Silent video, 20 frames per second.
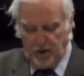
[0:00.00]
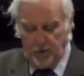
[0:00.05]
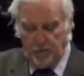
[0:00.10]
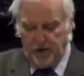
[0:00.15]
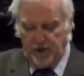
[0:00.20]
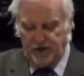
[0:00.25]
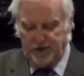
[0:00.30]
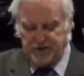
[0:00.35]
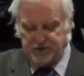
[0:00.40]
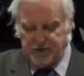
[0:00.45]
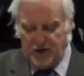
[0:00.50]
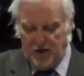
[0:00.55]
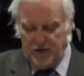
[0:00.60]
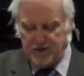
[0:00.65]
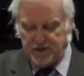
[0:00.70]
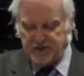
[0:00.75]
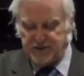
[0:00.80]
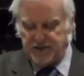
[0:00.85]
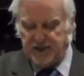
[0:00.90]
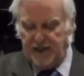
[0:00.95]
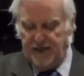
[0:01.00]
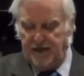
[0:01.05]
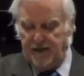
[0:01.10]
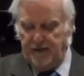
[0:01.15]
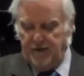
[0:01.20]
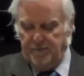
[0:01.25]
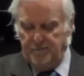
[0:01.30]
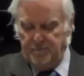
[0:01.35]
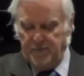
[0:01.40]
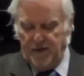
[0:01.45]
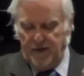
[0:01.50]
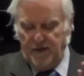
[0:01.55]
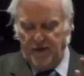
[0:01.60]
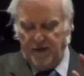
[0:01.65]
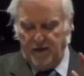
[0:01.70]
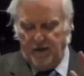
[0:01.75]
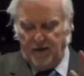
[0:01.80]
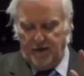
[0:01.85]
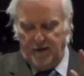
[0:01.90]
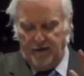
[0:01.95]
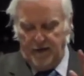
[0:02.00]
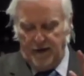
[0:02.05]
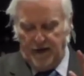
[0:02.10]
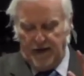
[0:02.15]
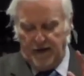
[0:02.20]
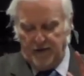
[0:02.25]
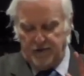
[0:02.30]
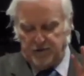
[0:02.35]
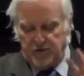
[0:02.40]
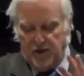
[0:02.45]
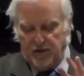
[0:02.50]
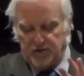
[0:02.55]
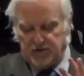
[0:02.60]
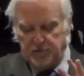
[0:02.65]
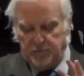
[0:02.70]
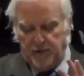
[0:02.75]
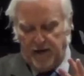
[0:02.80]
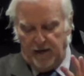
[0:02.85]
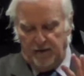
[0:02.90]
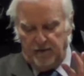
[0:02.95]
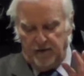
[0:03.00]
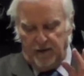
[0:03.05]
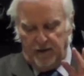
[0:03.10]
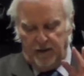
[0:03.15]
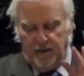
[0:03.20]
But it goes on to say, and it talks about